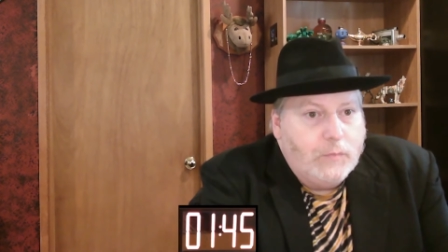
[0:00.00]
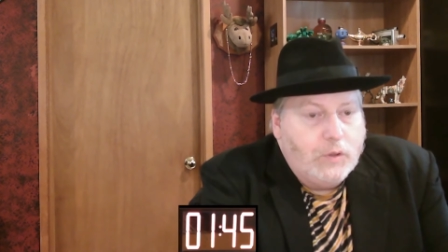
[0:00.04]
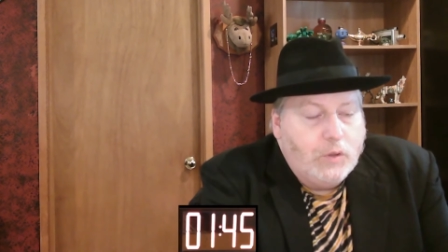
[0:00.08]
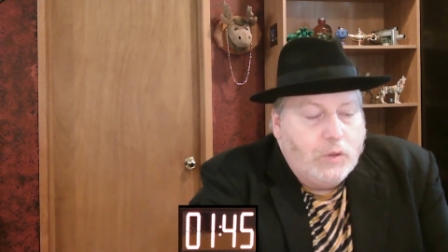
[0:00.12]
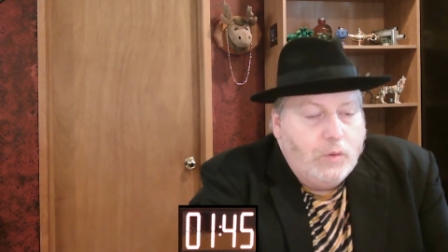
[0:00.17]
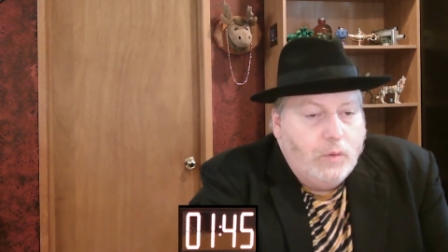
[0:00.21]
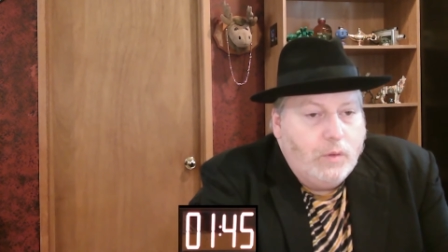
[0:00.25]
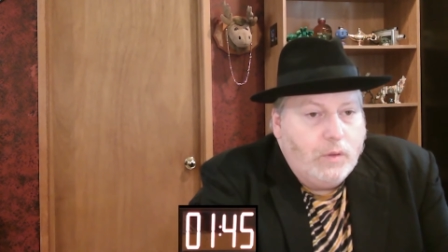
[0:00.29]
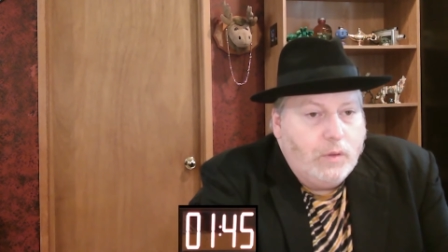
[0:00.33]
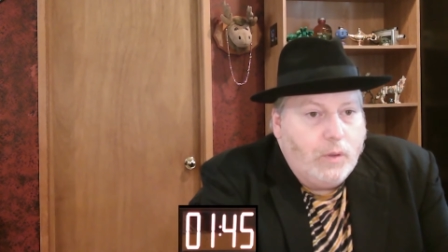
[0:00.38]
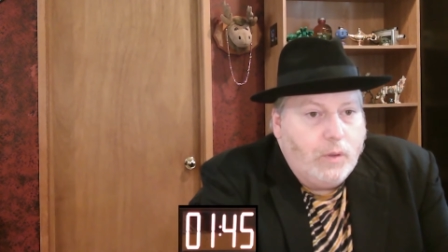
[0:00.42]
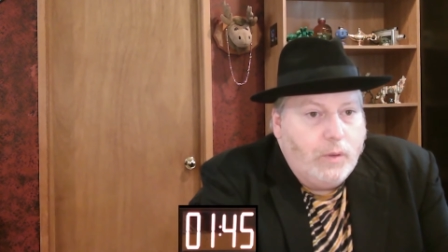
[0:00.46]

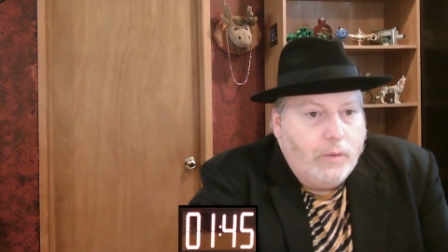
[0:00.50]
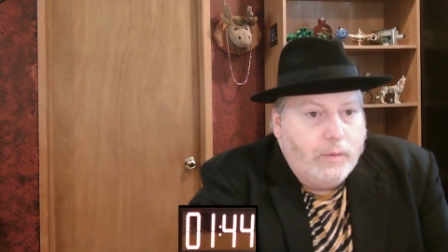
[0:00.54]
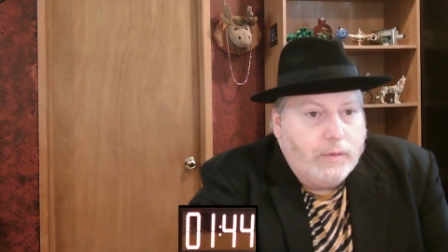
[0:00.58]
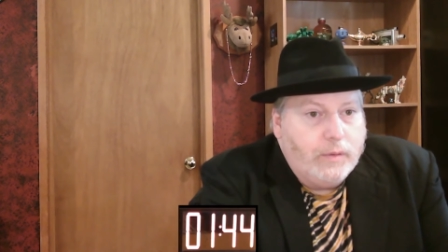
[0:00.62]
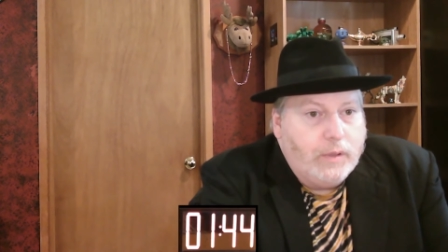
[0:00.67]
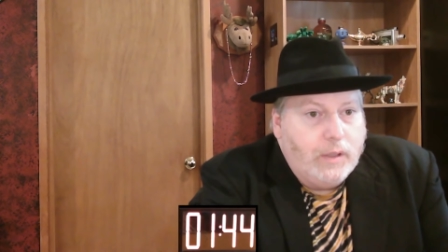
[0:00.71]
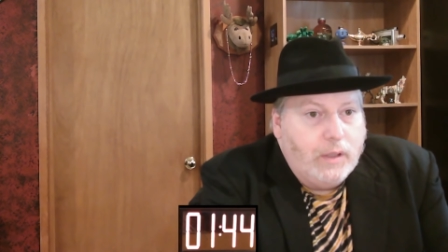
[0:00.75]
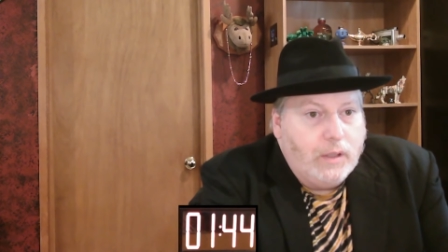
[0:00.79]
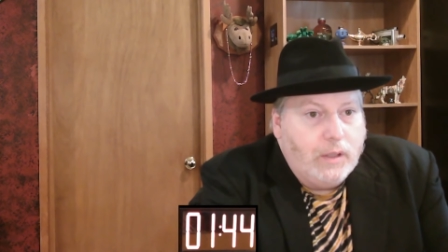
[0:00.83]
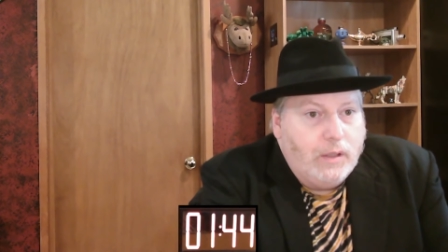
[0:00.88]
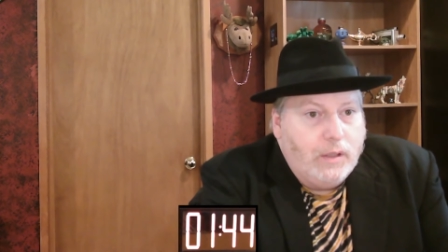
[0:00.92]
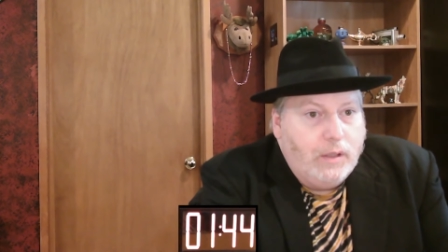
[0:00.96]
doing their own
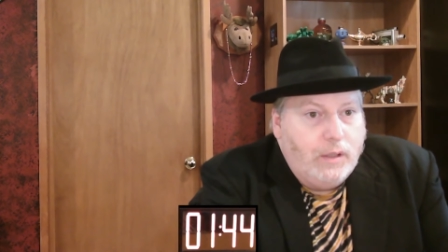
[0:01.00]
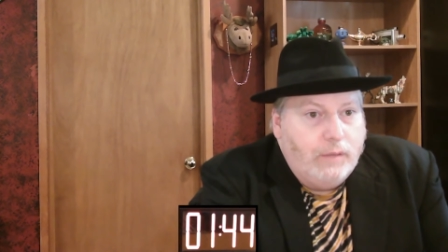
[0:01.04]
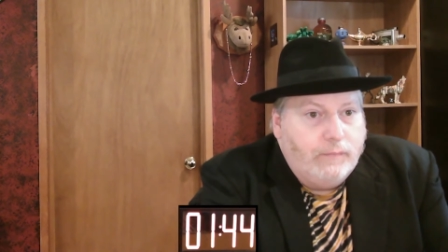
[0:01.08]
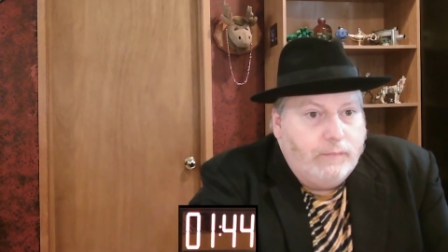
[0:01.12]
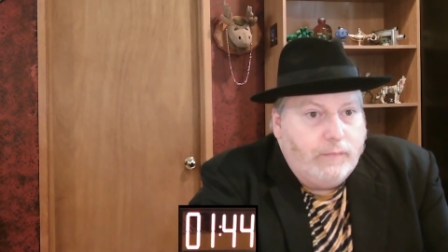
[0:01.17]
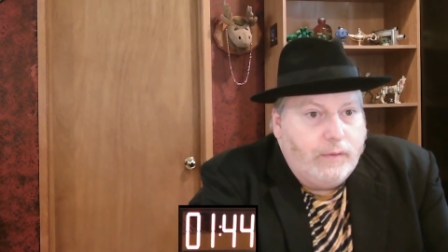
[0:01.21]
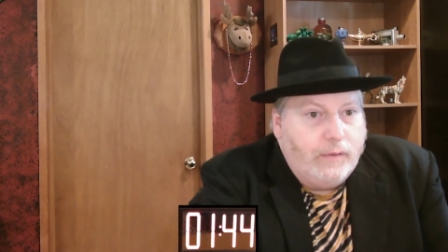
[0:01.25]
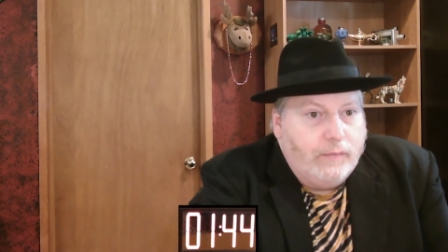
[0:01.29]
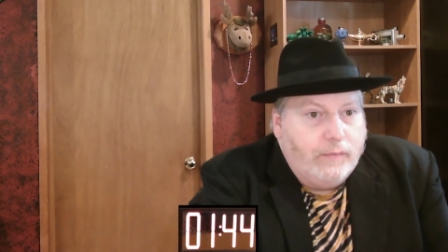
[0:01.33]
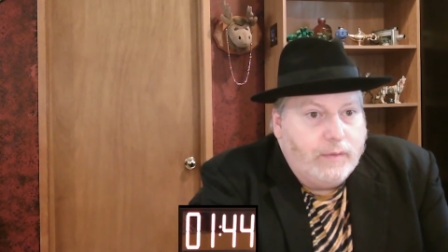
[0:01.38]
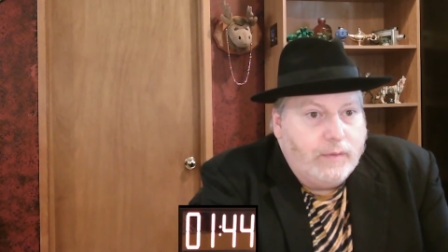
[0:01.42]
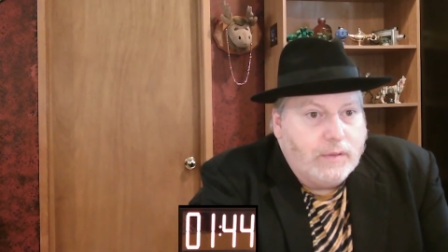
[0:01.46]
thing in
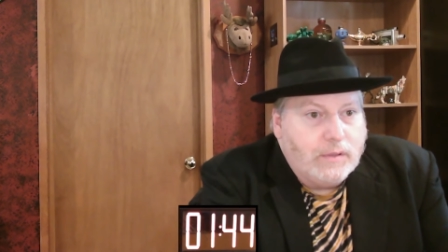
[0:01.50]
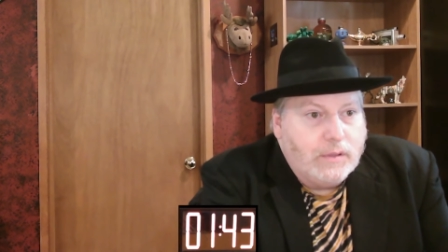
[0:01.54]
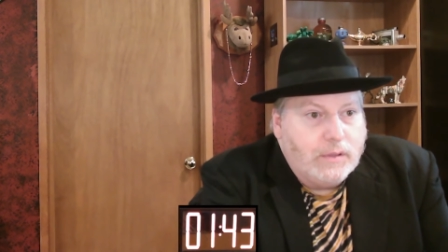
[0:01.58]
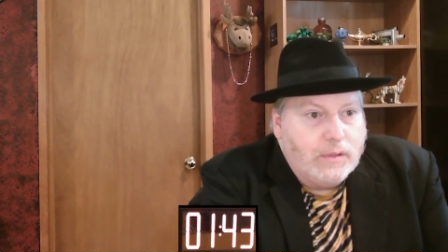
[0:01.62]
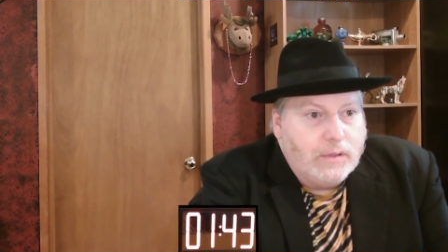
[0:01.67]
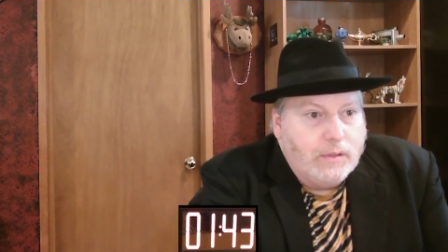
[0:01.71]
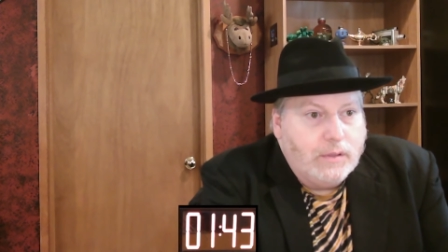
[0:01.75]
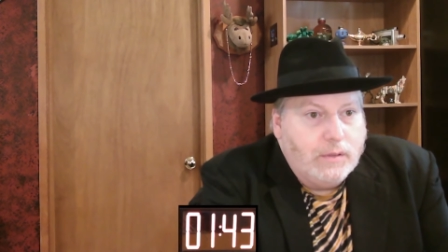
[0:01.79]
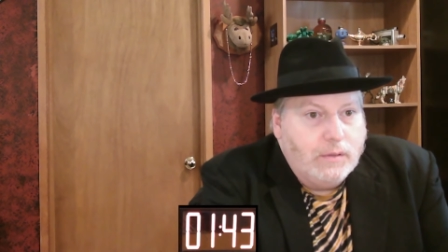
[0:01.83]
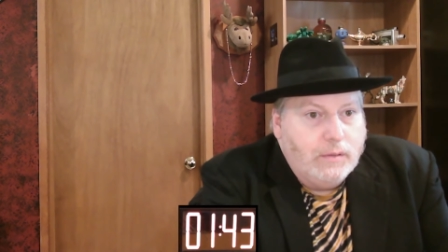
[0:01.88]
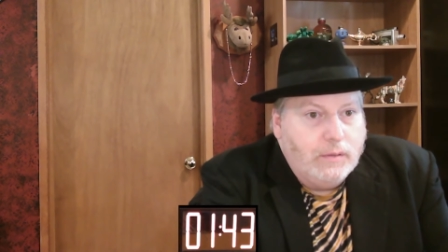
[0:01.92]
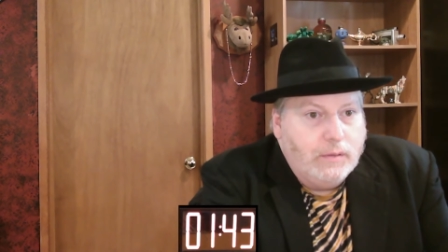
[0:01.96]
front of
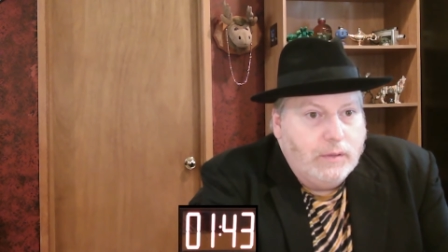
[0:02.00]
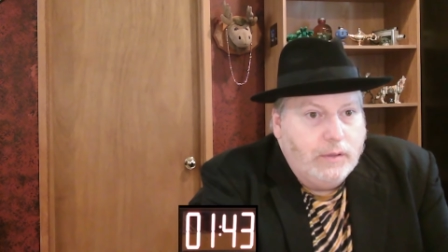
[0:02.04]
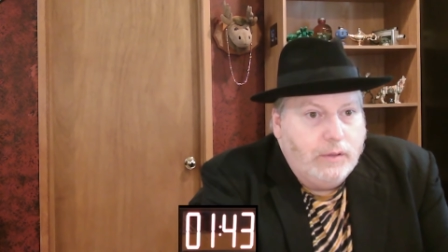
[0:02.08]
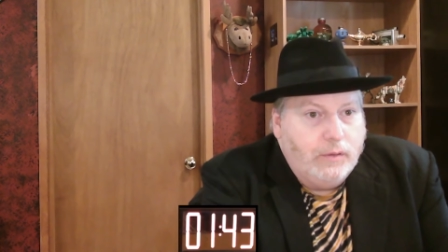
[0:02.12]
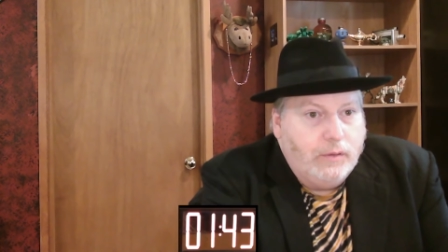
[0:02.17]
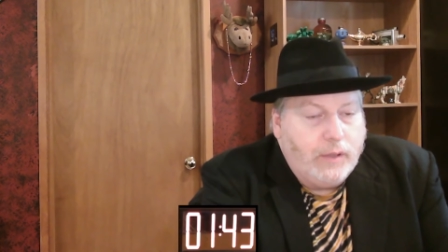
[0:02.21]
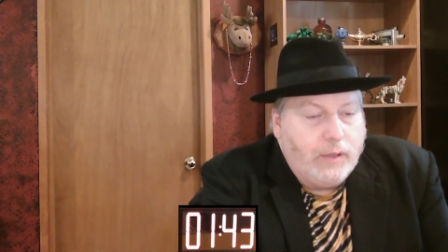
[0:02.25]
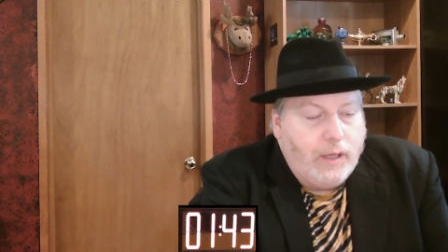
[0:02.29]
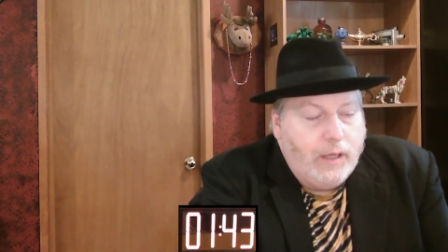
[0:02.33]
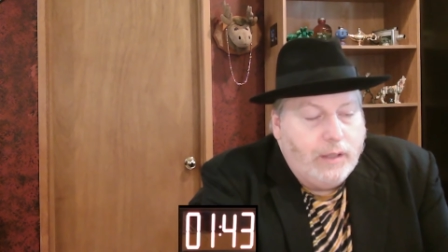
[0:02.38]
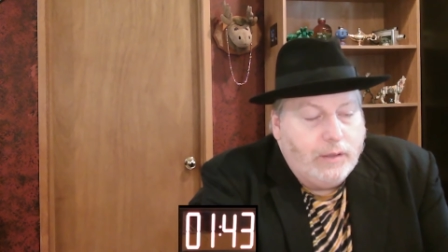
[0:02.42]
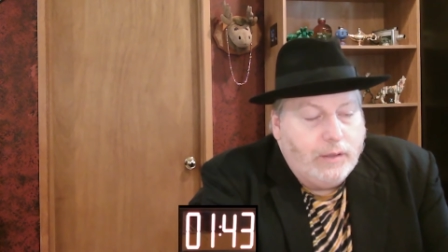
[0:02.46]
this
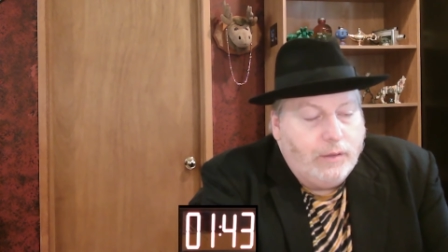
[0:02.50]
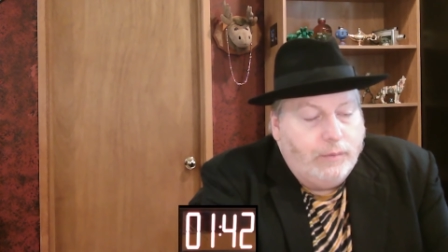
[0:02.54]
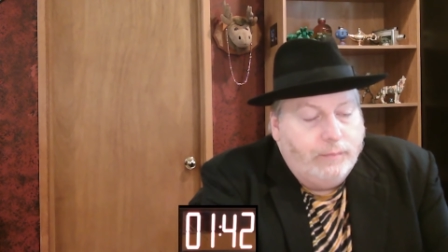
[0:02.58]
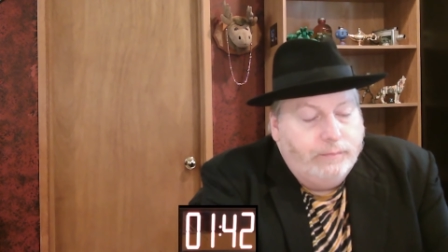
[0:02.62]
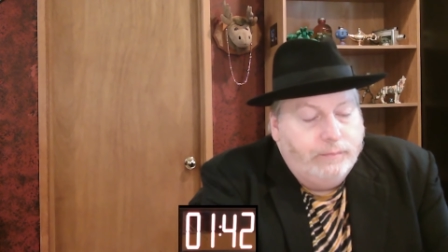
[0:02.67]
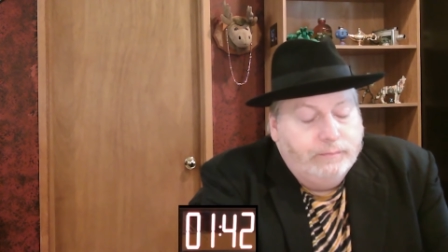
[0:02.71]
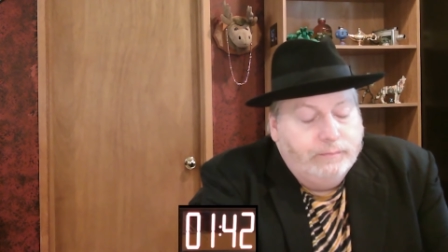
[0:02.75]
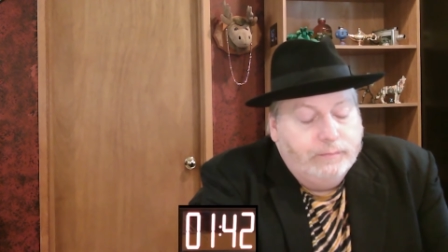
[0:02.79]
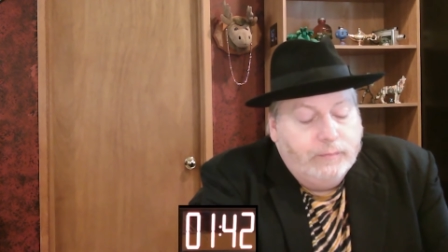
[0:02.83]
little candle.